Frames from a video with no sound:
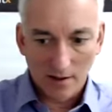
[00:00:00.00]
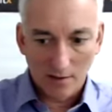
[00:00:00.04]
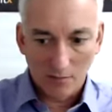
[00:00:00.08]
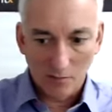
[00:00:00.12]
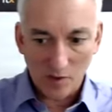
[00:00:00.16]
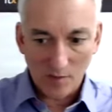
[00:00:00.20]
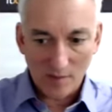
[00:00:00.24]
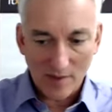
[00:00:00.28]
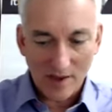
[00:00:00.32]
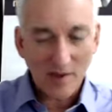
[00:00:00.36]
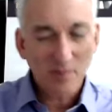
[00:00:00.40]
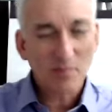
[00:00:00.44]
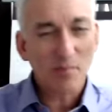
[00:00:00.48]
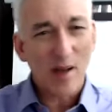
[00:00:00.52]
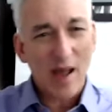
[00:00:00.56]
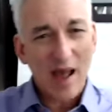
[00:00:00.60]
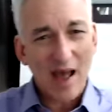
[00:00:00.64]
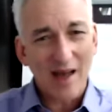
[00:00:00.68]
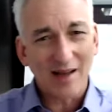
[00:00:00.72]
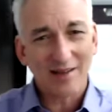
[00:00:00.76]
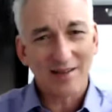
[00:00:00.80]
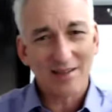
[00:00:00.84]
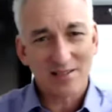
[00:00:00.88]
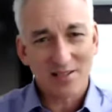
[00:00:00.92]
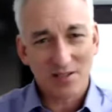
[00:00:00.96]
make
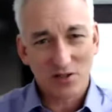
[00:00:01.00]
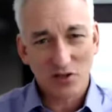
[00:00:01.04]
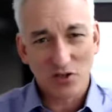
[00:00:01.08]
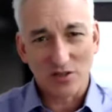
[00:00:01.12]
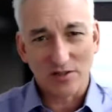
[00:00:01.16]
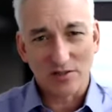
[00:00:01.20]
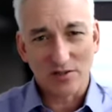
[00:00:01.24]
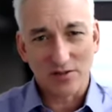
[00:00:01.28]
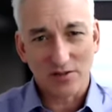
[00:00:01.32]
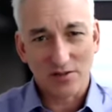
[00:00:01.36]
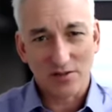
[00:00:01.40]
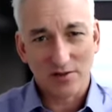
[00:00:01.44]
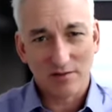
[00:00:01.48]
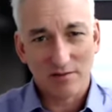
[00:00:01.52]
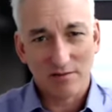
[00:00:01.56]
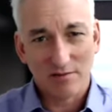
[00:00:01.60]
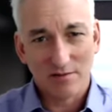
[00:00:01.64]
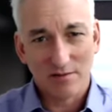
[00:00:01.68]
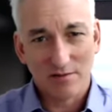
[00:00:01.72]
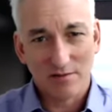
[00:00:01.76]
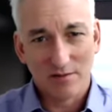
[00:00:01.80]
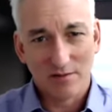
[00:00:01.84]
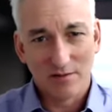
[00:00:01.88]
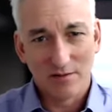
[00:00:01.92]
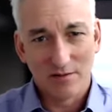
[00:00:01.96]
bad decisions.
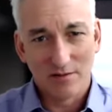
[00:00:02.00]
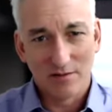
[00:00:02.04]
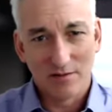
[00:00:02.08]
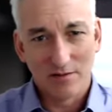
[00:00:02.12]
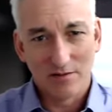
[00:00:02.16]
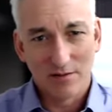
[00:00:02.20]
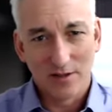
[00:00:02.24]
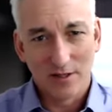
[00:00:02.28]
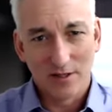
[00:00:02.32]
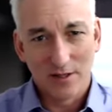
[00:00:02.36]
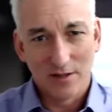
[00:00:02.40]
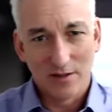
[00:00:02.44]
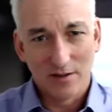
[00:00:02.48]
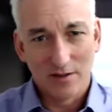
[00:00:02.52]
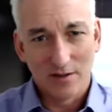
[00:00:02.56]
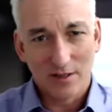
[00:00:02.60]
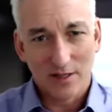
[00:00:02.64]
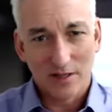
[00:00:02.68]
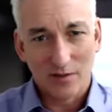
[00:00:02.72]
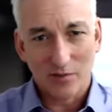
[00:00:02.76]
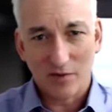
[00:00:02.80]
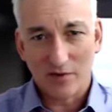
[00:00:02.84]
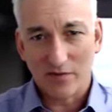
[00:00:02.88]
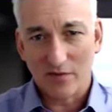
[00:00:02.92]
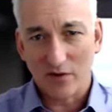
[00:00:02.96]

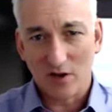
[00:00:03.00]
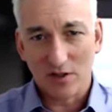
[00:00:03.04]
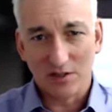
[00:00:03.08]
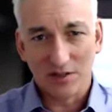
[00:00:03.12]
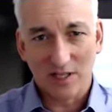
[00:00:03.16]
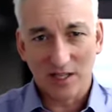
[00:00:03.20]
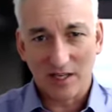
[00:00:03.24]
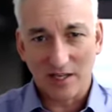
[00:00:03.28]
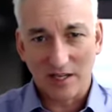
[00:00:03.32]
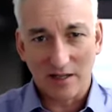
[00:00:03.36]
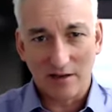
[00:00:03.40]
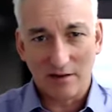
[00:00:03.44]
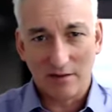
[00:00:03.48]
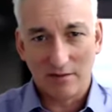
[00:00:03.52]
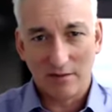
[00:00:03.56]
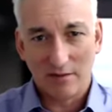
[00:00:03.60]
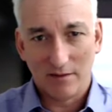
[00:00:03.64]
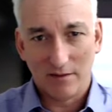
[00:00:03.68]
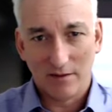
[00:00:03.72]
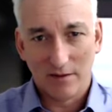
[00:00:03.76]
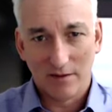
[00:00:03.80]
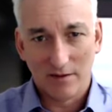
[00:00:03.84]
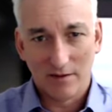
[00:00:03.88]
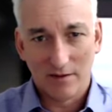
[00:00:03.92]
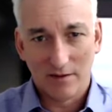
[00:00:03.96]
And we've all done it.
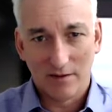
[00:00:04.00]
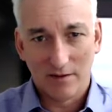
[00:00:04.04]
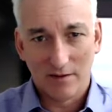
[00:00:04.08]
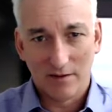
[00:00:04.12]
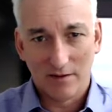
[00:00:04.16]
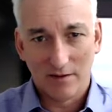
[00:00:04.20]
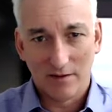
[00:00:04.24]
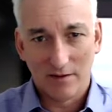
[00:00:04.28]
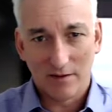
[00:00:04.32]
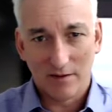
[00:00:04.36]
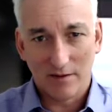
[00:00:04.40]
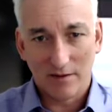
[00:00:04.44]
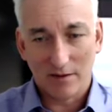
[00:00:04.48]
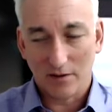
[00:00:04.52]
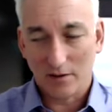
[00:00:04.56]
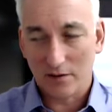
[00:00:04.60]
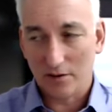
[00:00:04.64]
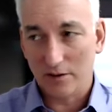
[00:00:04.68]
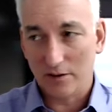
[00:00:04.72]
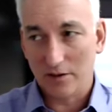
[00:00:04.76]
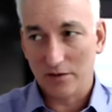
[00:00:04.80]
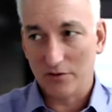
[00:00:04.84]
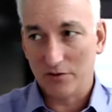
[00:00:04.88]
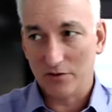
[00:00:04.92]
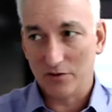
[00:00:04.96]

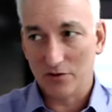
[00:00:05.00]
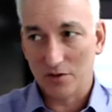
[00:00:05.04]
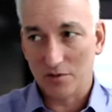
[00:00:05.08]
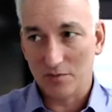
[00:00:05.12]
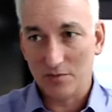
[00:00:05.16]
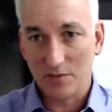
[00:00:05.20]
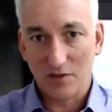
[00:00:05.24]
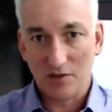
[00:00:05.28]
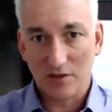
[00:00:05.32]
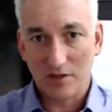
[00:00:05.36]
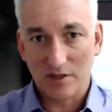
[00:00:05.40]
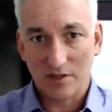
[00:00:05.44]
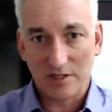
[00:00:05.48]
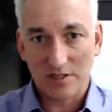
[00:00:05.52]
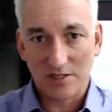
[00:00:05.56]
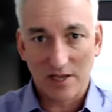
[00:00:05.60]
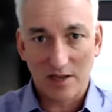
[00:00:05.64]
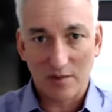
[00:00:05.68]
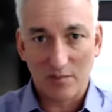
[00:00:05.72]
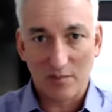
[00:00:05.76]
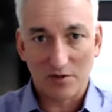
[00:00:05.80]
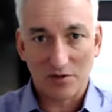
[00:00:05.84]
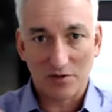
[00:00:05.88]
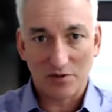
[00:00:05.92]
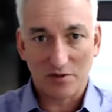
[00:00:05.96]
And there's a million
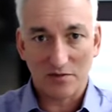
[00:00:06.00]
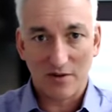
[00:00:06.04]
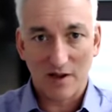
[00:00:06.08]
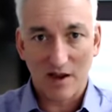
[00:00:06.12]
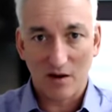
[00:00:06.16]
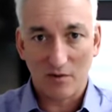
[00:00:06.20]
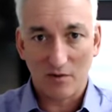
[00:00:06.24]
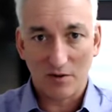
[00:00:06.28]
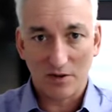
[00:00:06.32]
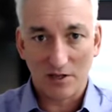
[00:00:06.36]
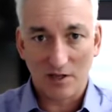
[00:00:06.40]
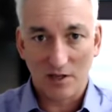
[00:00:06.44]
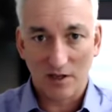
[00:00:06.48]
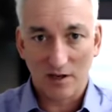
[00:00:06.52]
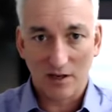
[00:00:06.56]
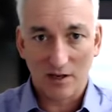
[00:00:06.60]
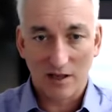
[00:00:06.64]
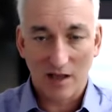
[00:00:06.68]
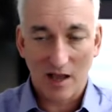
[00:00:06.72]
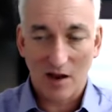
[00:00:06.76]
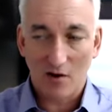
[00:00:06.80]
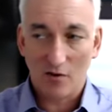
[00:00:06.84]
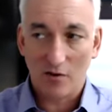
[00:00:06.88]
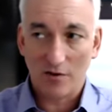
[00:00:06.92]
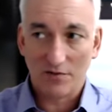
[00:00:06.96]
examples of how we've done it,
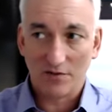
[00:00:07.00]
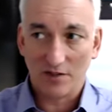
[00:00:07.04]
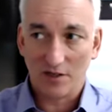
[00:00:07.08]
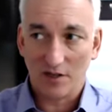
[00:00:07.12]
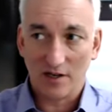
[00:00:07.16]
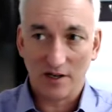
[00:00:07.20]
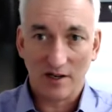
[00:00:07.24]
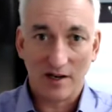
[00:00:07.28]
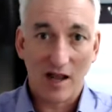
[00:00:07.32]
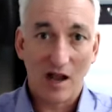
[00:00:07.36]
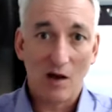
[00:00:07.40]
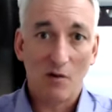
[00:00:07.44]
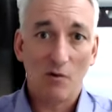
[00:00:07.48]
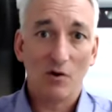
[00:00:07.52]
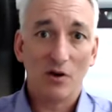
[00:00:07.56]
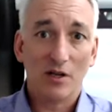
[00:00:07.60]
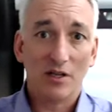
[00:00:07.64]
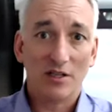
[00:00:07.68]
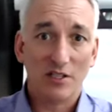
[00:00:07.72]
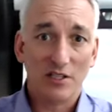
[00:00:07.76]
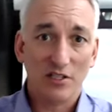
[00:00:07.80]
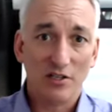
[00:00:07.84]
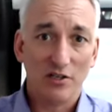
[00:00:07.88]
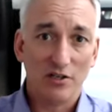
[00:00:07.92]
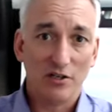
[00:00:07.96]
and how we'll
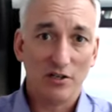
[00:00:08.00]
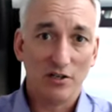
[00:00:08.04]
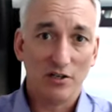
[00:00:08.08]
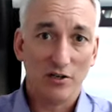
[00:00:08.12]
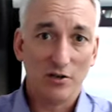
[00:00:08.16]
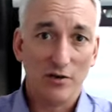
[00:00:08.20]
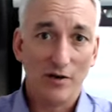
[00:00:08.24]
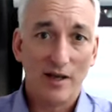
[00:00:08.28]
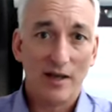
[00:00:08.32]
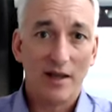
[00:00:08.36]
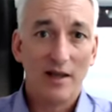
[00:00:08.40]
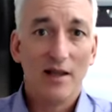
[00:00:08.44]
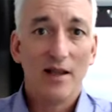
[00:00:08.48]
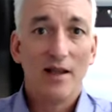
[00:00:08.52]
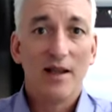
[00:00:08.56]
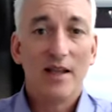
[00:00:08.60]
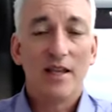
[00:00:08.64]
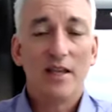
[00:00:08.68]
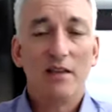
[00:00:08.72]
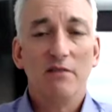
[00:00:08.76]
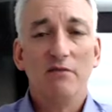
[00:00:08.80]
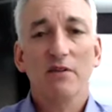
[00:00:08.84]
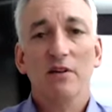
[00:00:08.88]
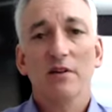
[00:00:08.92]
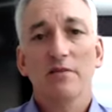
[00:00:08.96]
continue to do it.
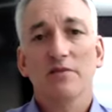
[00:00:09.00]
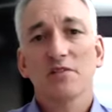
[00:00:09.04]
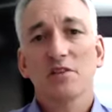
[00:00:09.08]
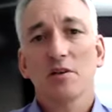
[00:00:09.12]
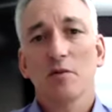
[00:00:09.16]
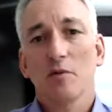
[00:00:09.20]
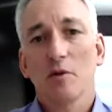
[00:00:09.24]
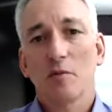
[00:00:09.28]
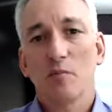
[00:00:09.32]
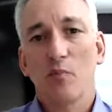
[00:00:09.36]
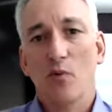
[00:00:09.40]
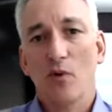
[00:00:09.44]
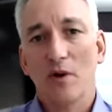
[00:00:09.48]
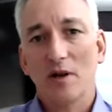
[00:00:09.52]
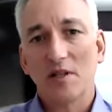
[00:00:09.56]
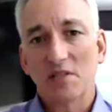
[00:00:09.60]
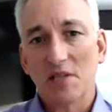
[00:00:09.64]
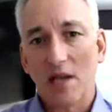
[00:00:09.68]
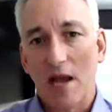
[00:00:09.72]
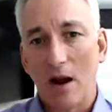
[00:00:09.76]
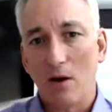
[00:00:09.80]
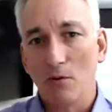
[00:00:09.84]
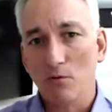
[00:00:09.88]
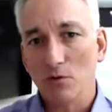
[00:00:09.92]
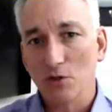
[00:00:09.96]
Even if someone points
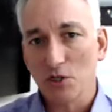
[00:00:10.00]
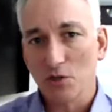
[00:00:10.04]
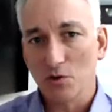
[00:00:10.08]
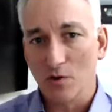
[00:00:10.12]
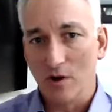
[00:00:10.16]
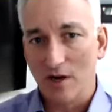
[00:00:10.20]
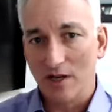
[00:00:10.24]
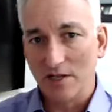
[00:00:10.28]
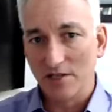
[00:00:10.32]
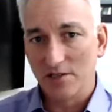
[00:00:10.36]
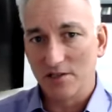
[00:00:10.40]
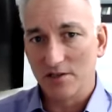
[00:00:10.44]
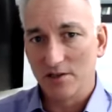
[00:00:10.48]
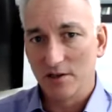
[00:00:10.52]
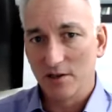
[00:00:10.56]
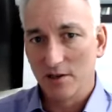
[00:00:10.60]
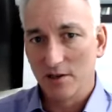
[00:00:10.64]
out to us